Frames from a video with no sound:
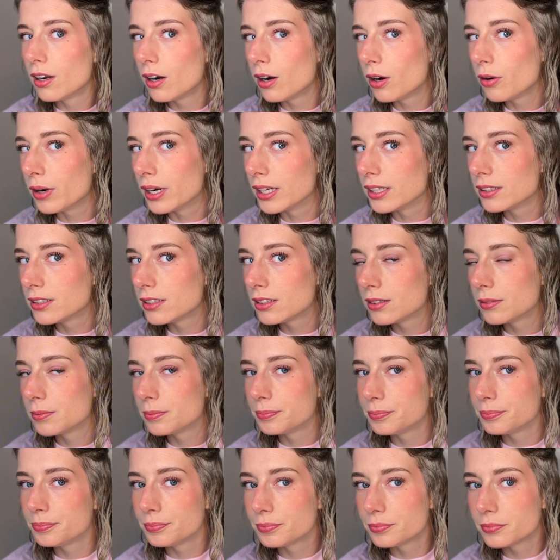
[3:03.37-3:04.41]
All right.
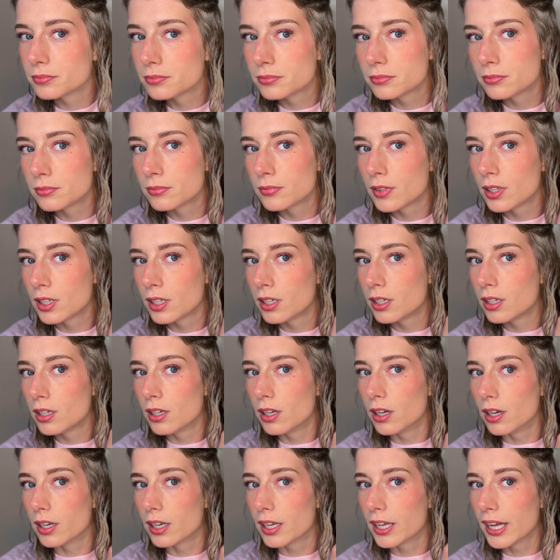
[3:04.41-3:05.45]

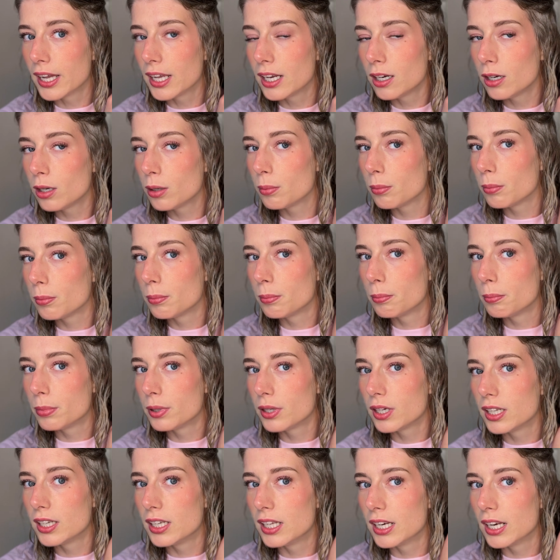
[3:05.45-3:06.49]
Again,
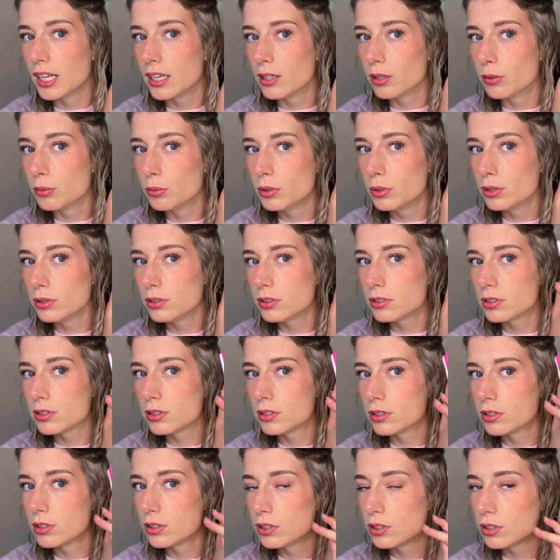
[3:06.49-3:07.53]
put it in at the roots.
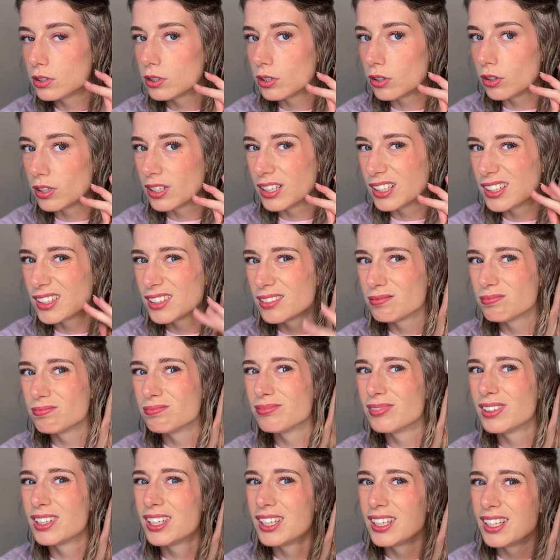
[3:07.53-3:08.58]
Turn it
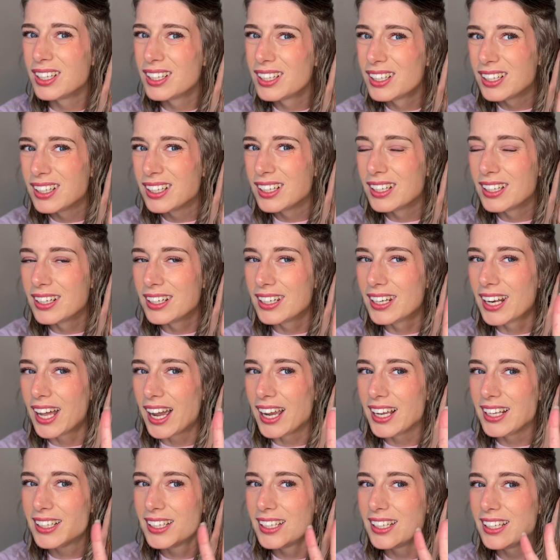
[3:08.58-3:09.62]

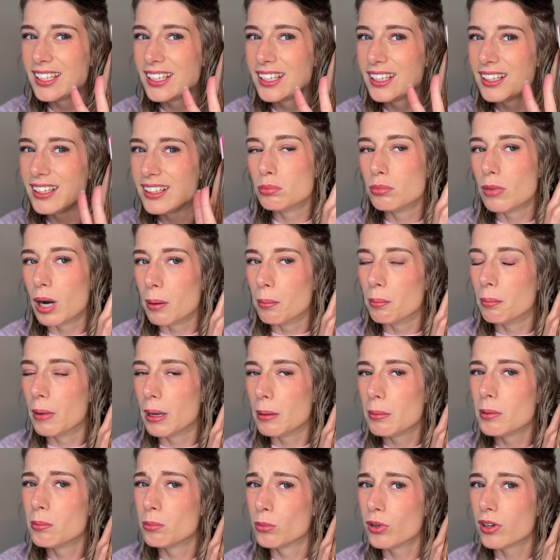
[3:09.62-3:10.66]
90, well,
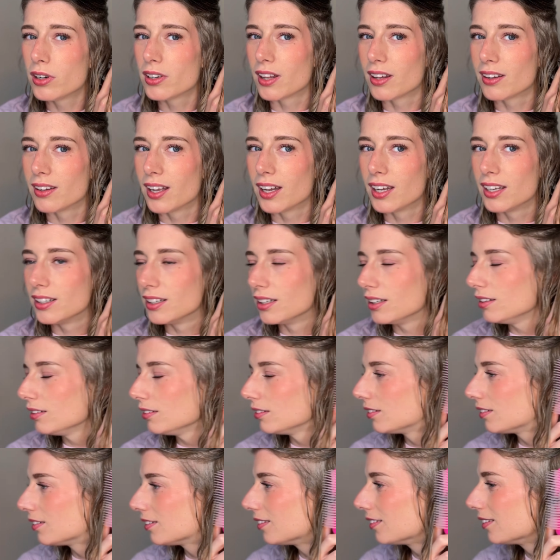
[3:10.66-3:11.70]
maybe more than 90.
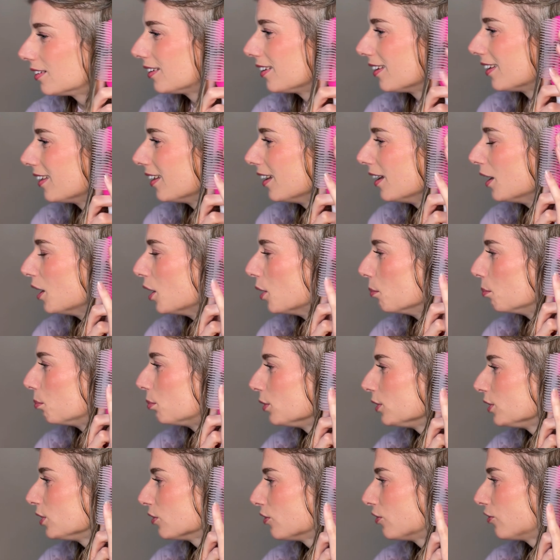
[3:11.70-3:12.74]

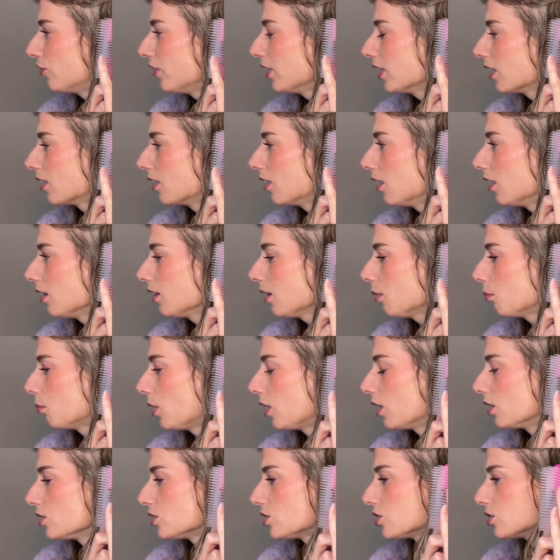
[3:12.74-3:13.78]
Put your finger on the
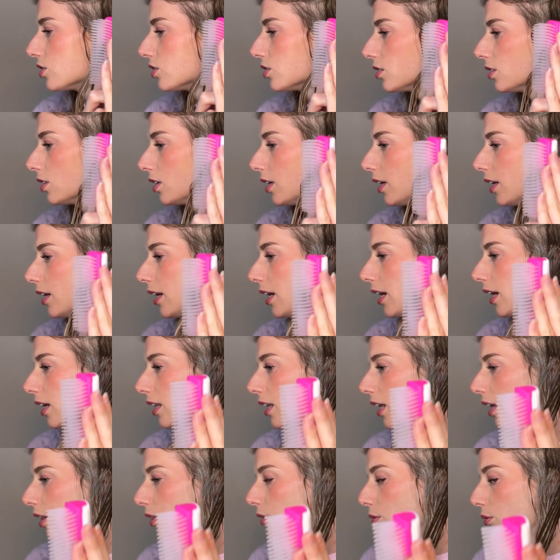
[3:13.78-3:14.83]
brush and
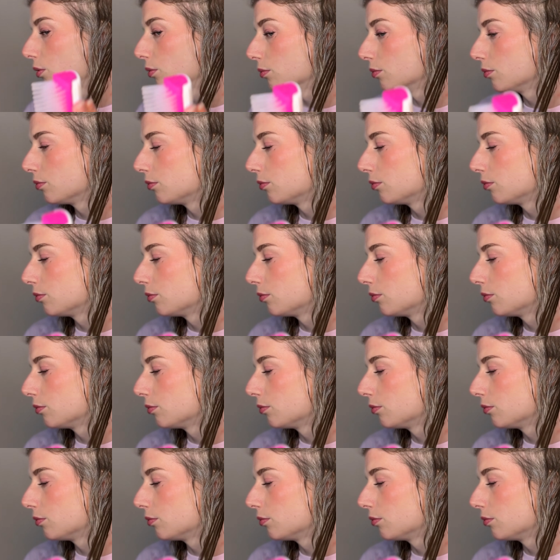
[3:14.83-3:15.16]
glide through.